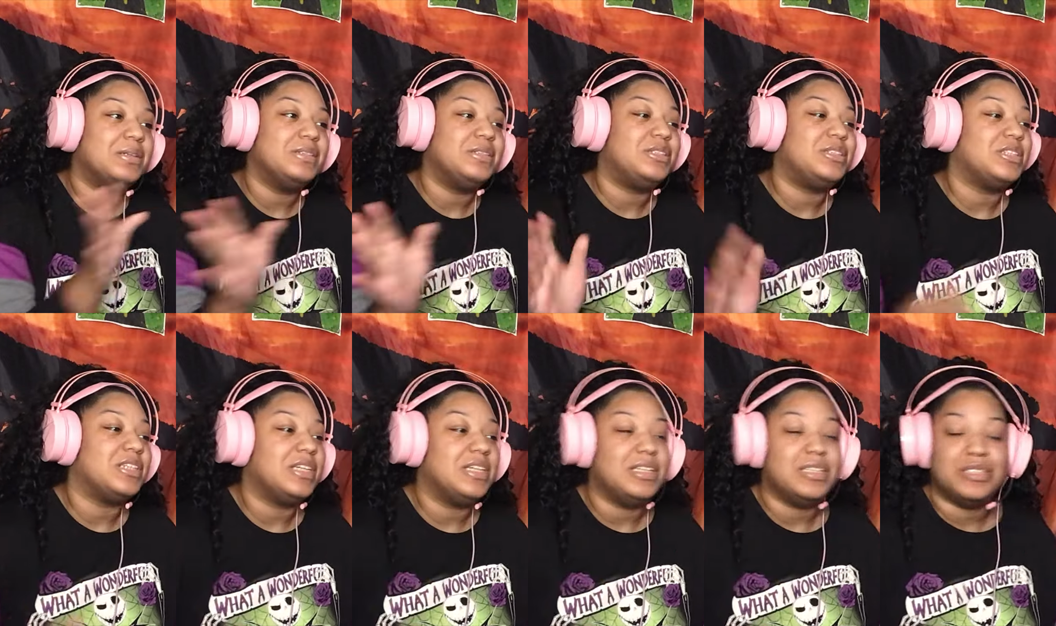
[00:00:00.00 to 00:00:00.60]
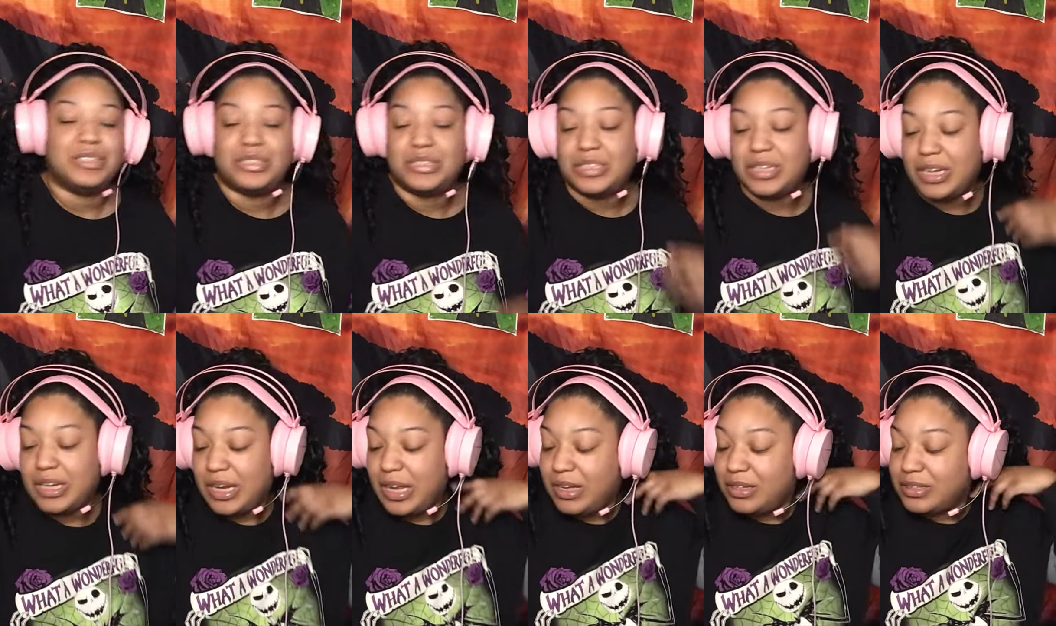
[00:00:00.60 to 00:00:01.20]
Geesh,
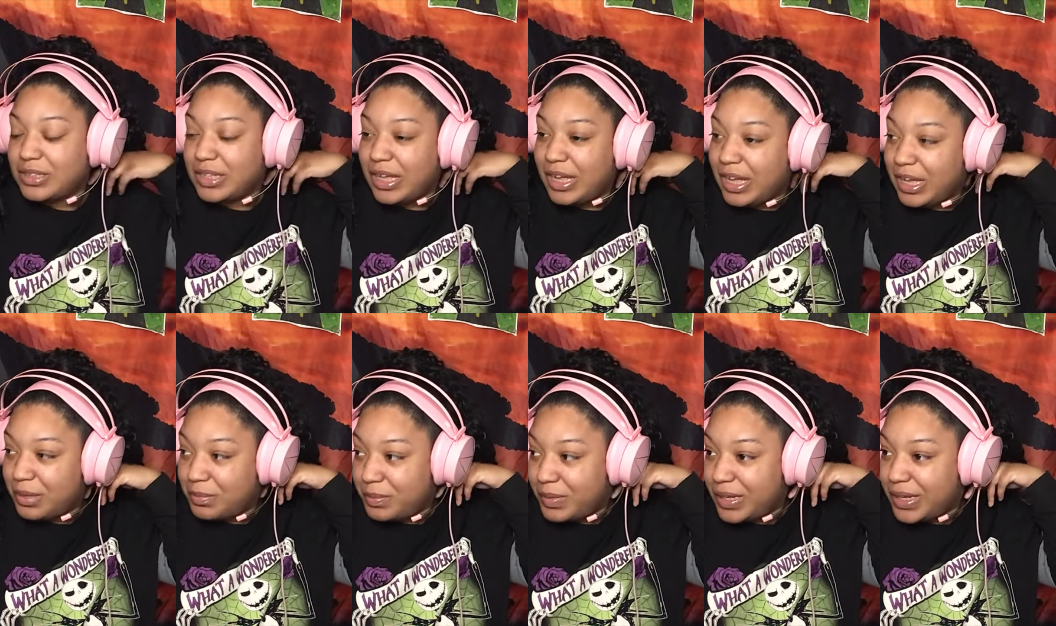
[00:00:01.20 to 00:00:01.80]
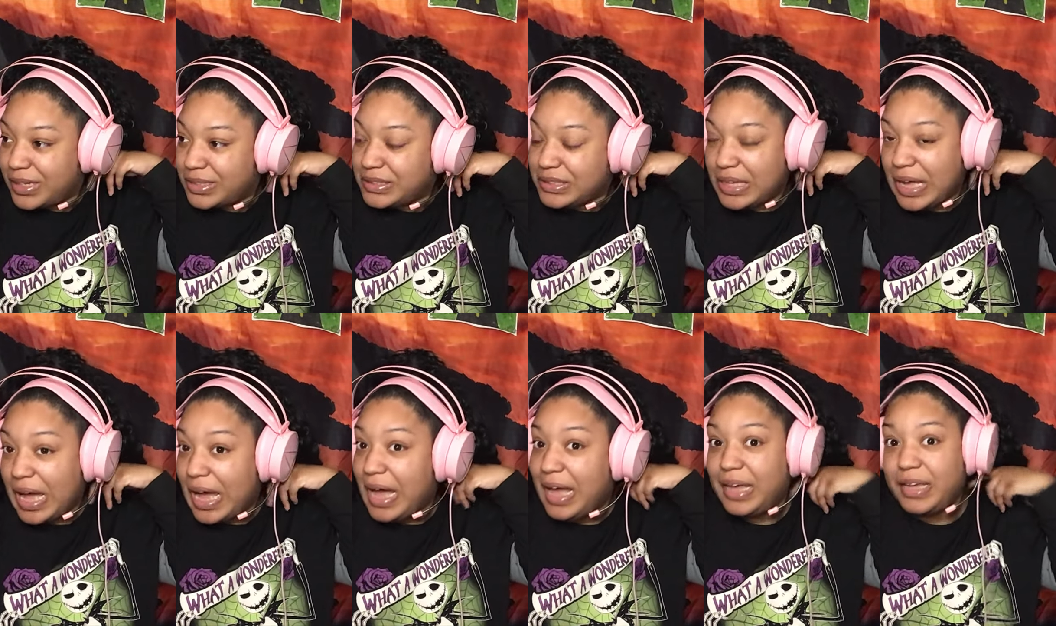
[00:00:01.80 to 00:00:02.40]
that was a hot mess.
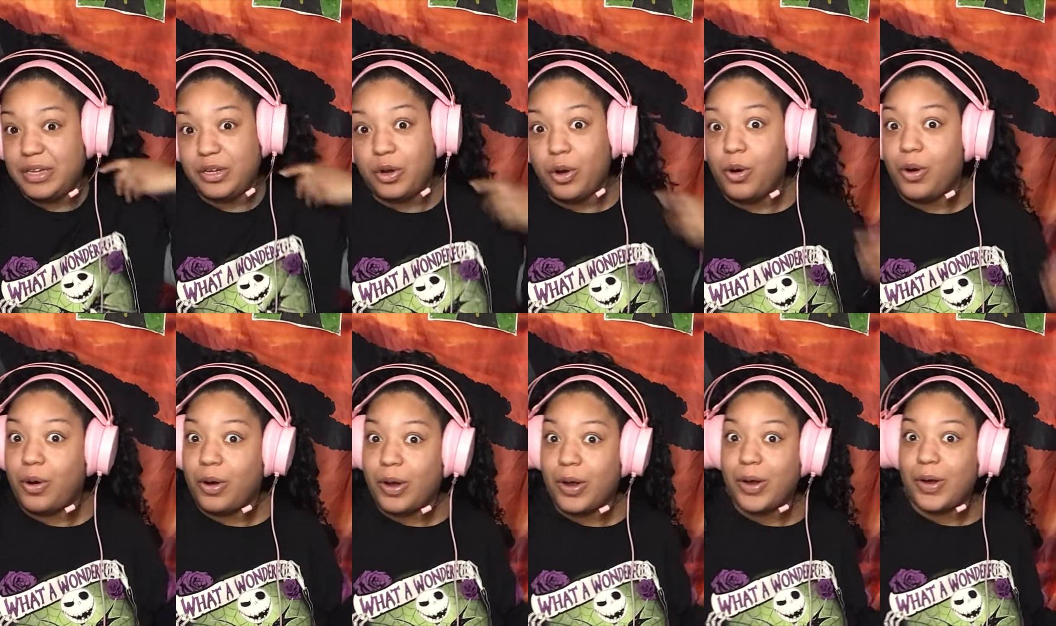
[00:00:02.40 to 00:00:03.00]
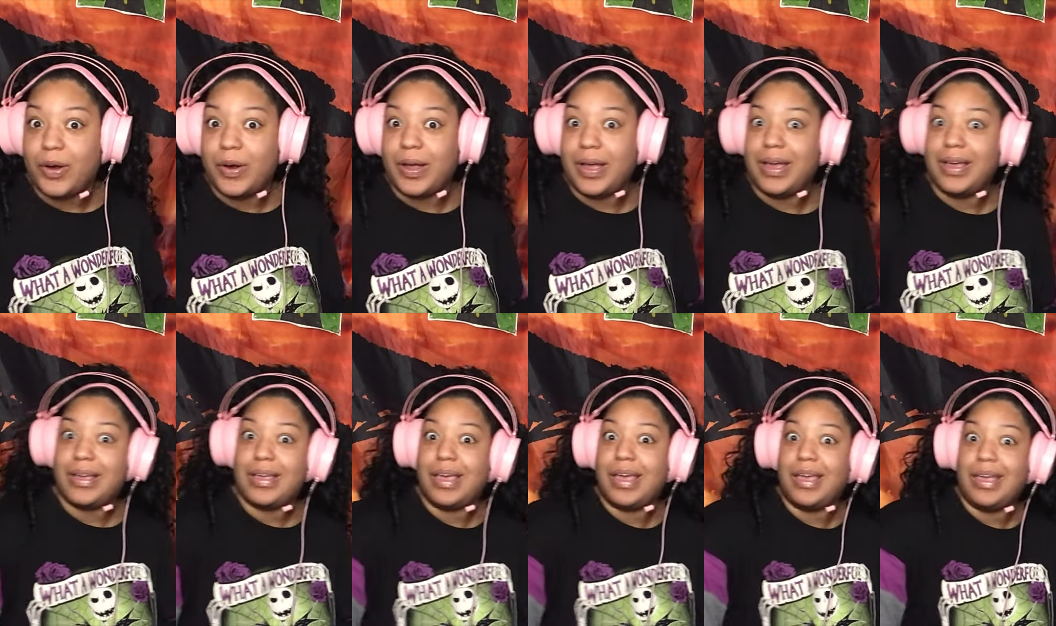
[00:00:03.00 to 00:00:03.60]
Eye-gor,
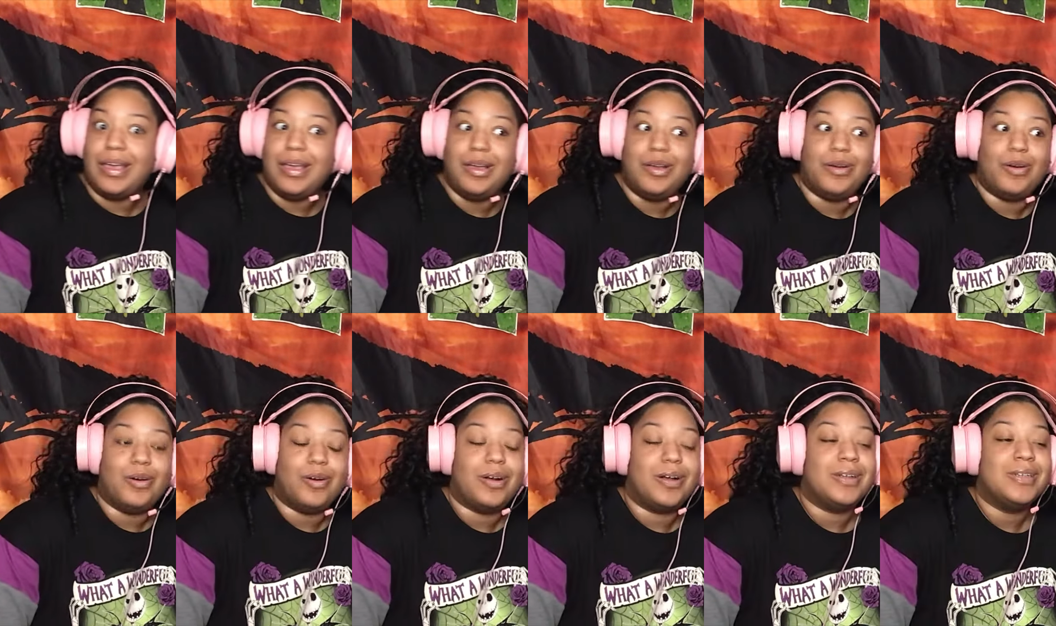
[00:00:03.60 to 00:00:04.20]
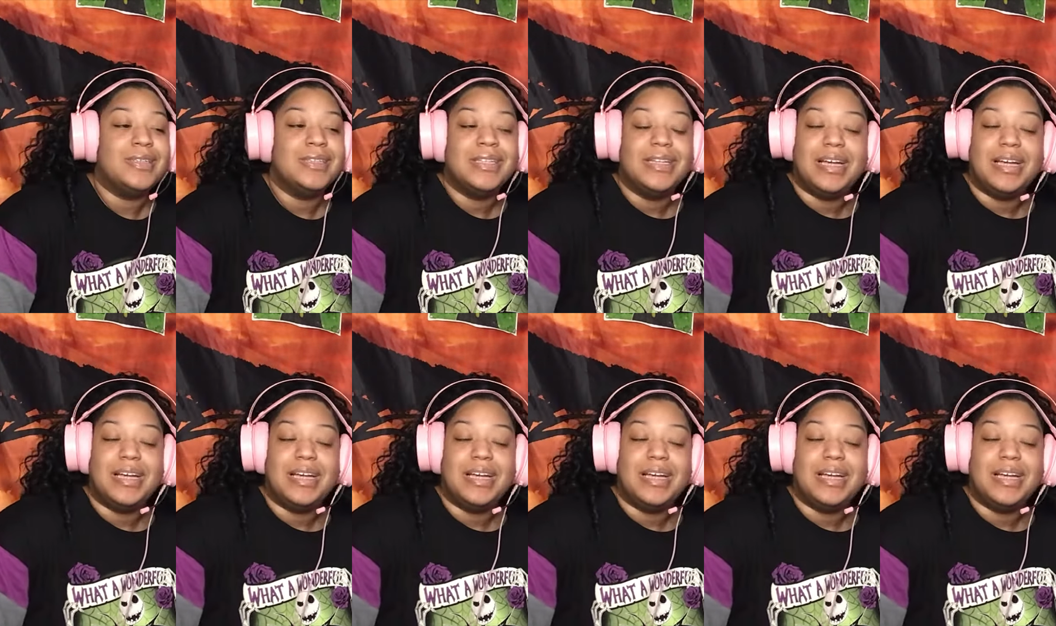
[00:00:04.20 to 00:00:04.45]
aka Igor.